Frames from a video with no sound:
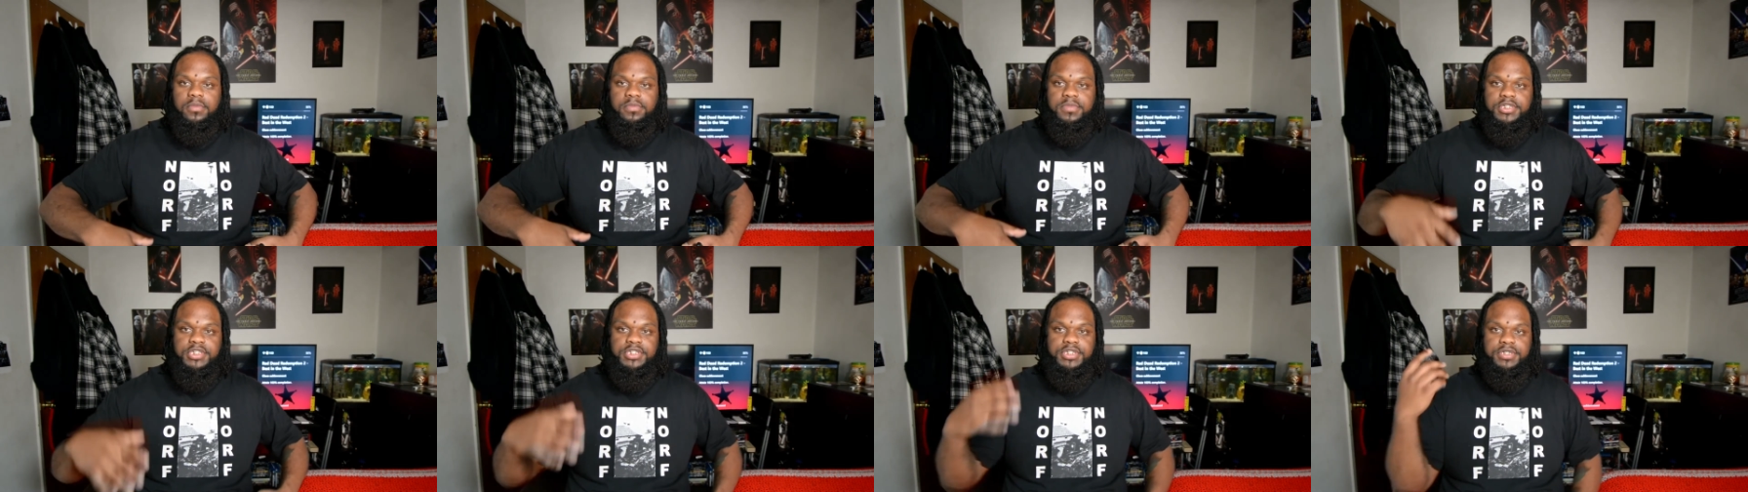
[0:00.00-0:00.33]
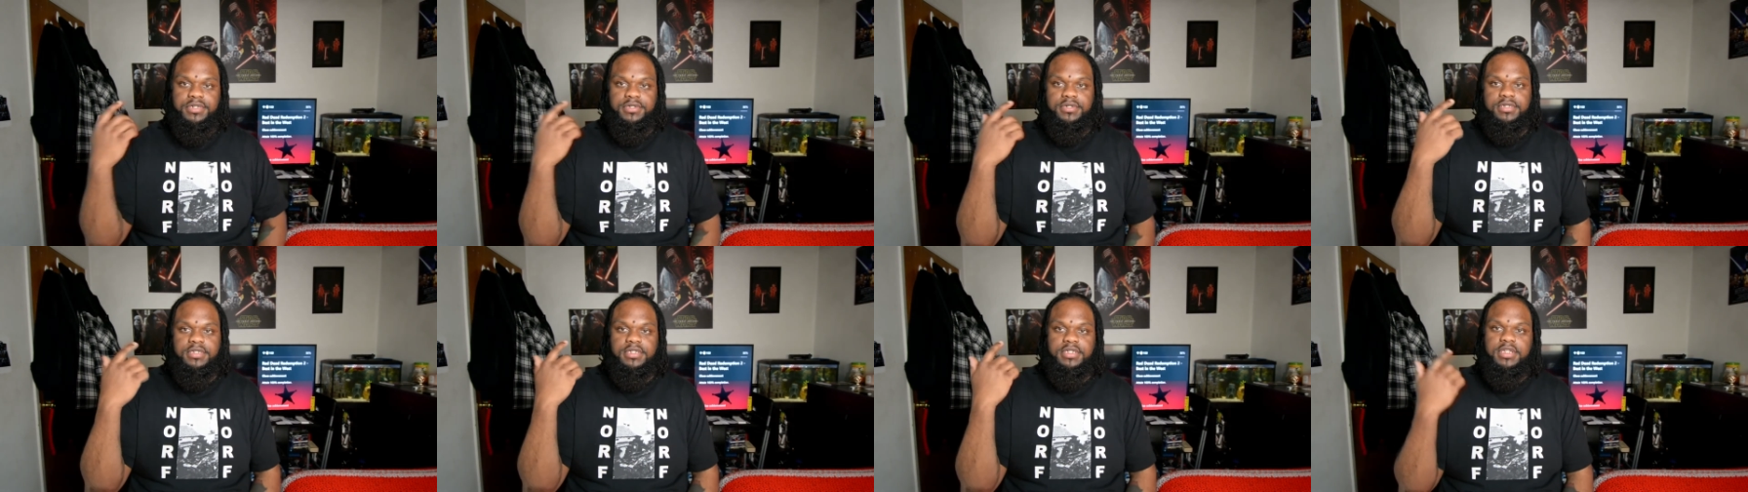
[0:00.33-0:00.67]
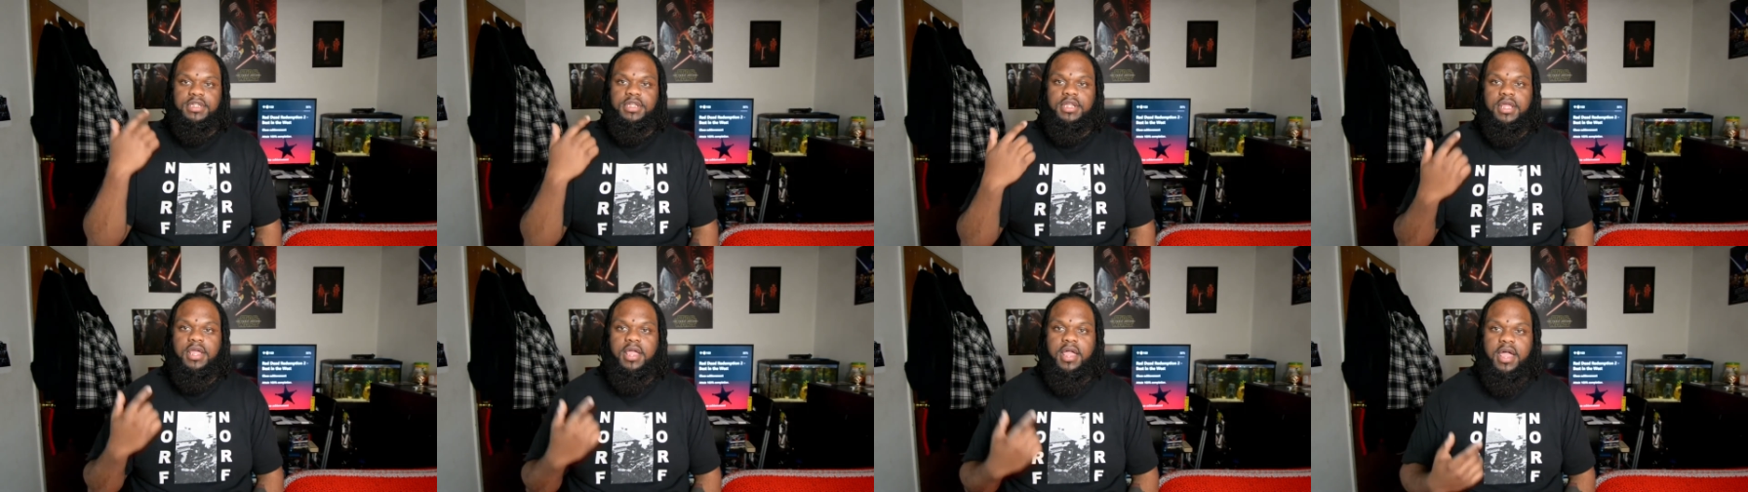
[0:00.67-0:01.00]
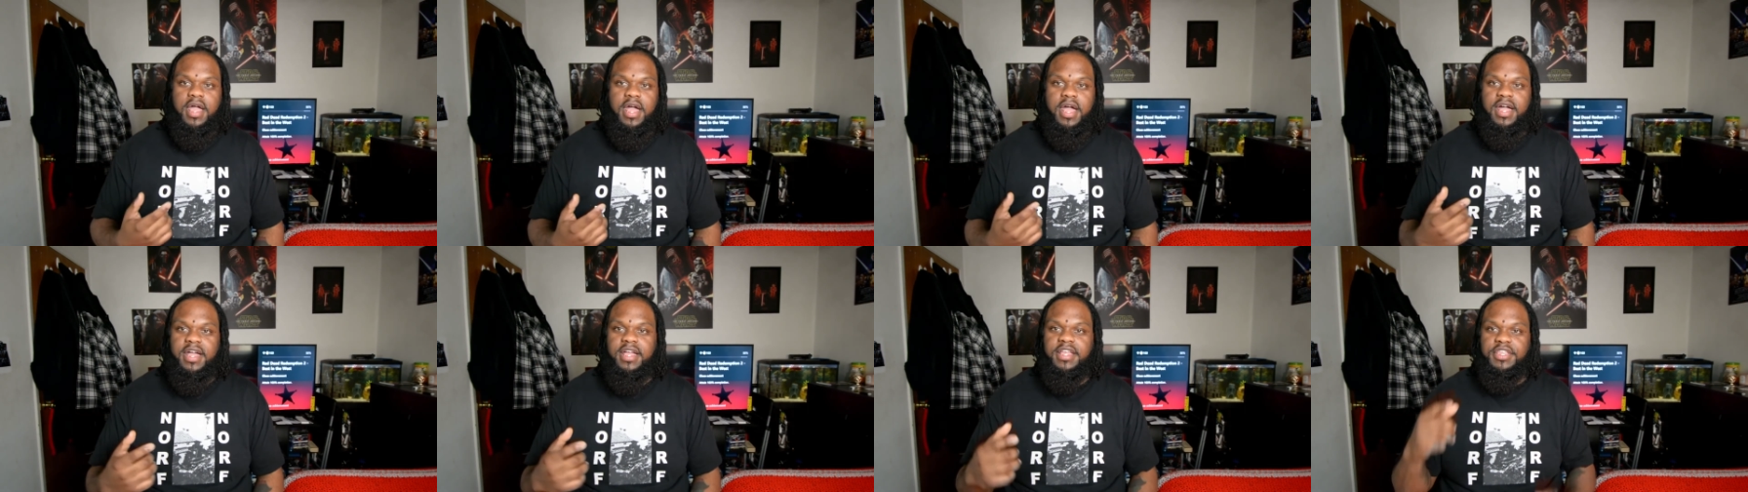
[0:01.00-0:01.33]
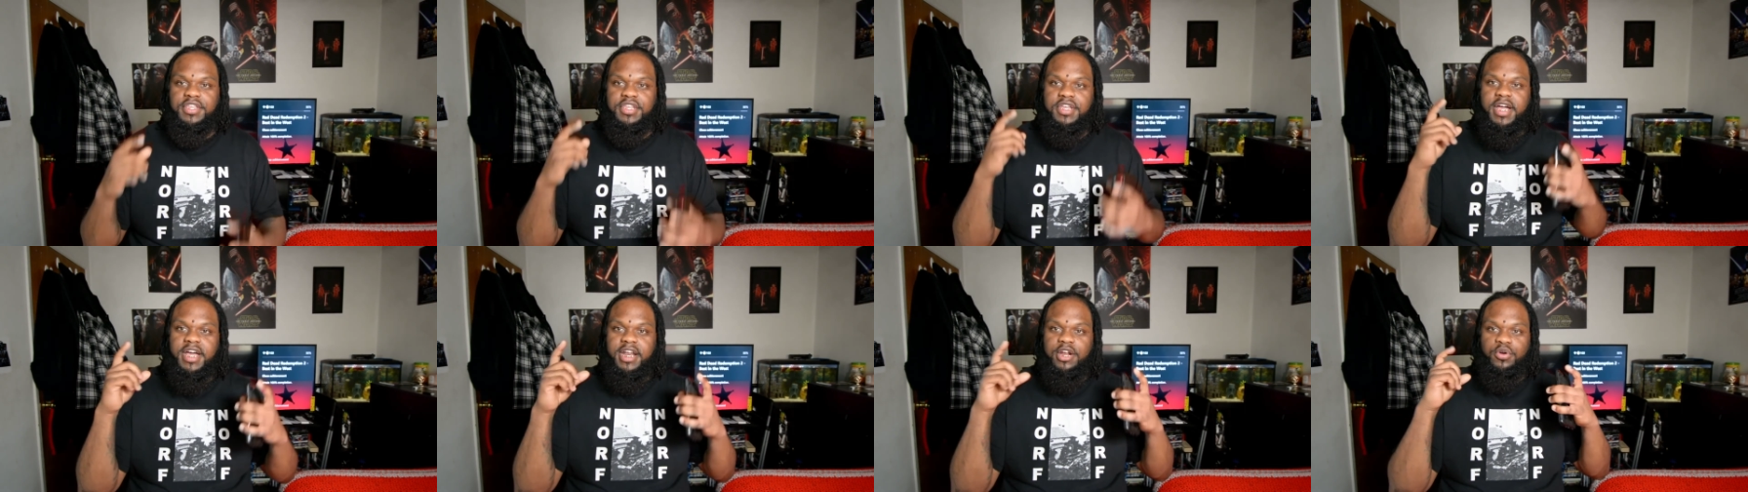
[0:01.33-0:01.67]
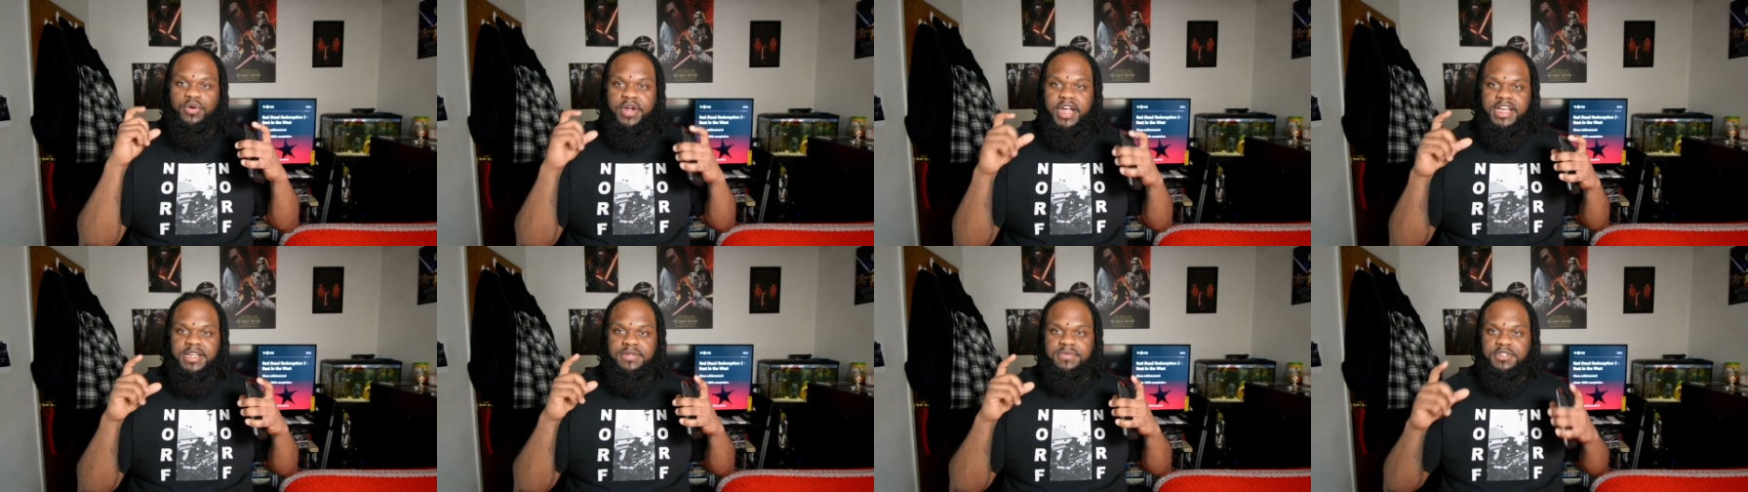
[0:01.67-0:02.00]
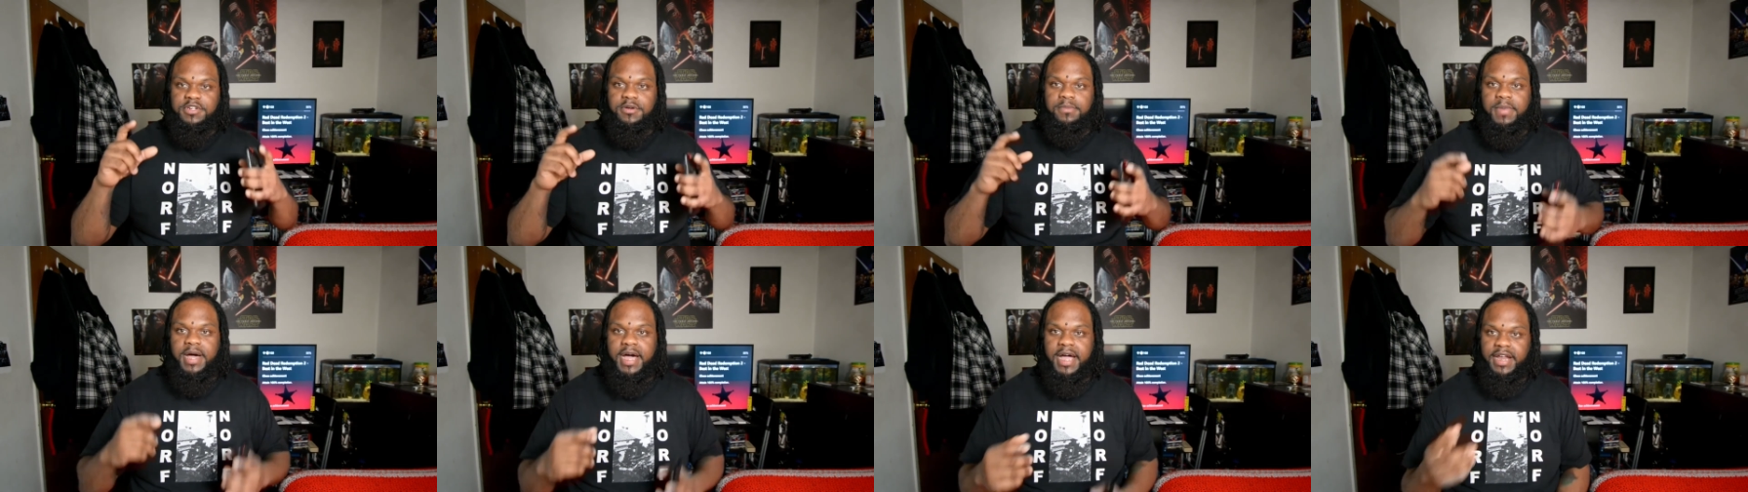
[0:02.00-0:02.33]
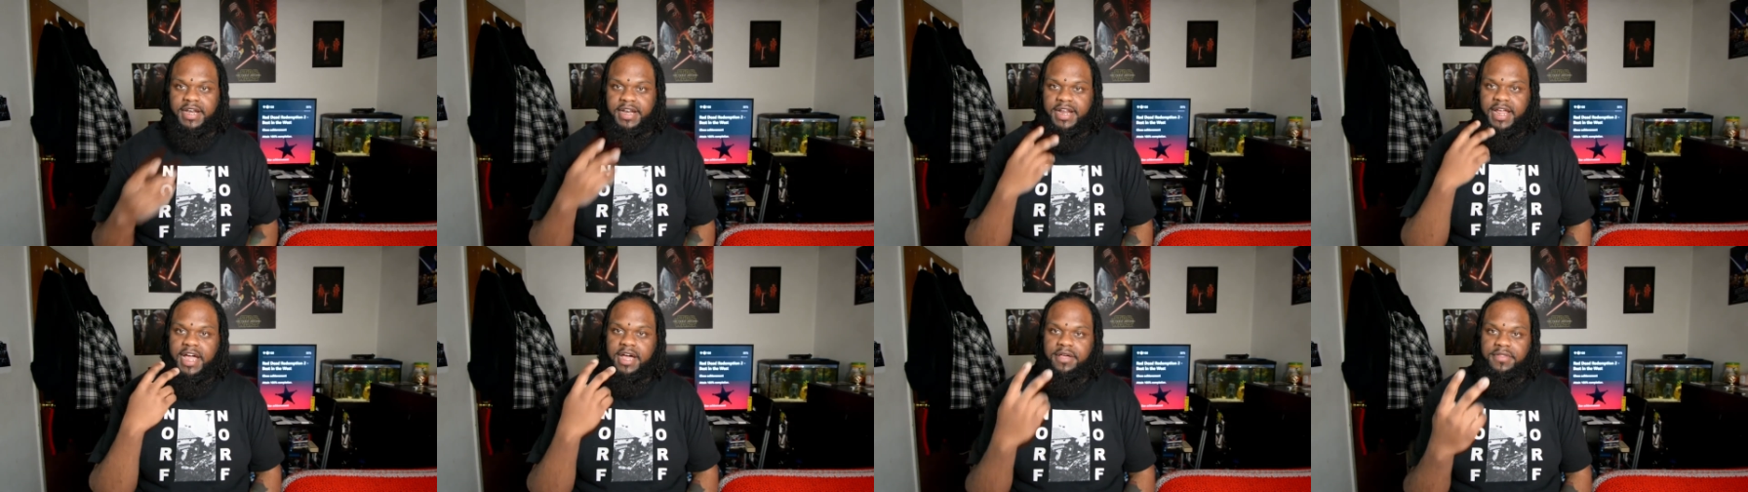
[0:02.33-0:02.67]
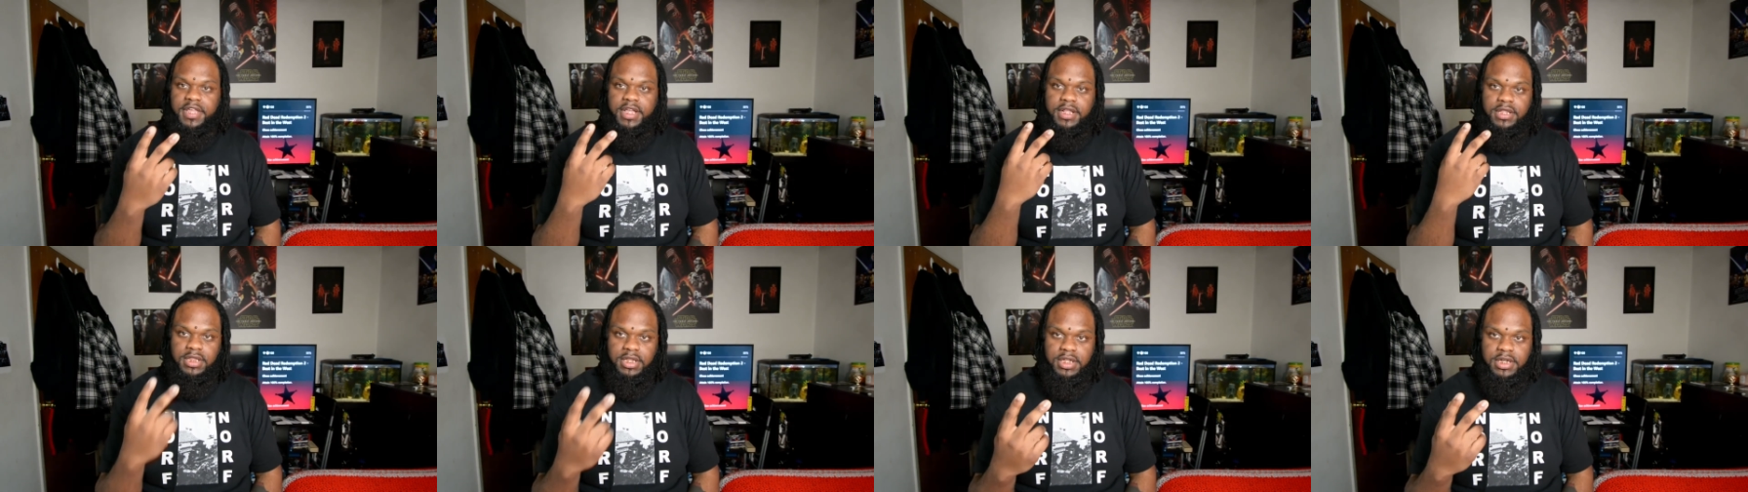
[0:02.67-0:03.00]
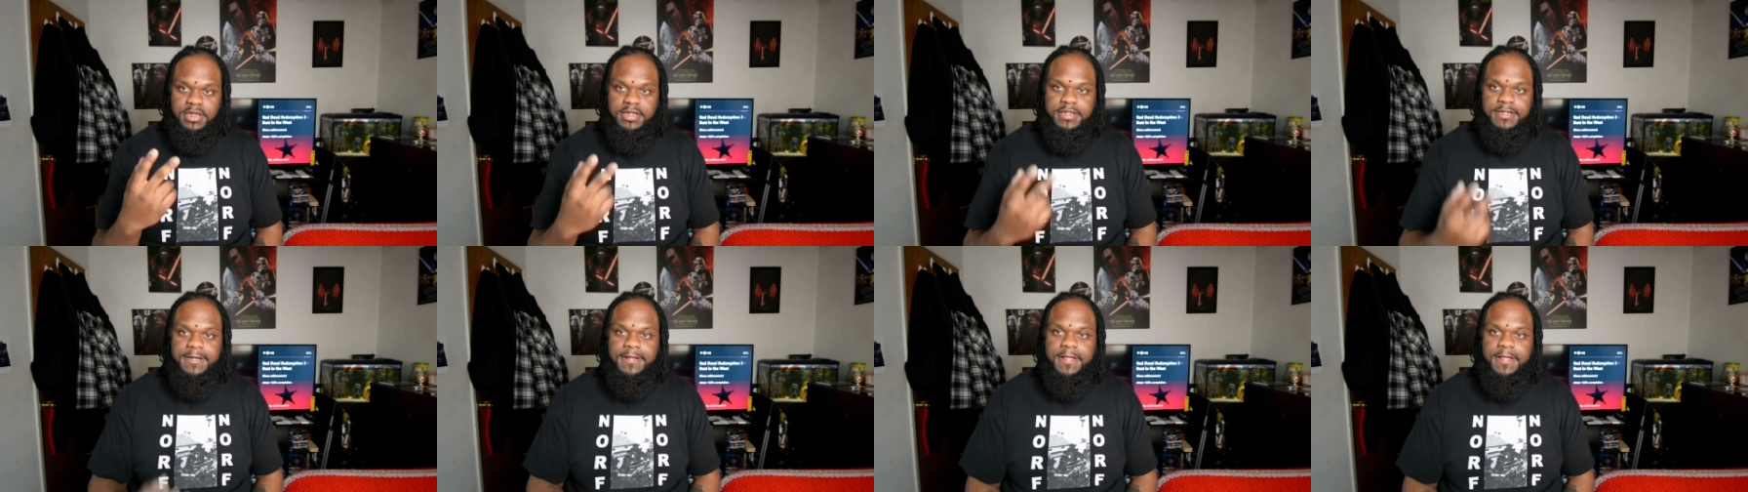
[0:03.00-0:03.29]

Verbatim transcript: But you you gotta grasp their mind and how they look.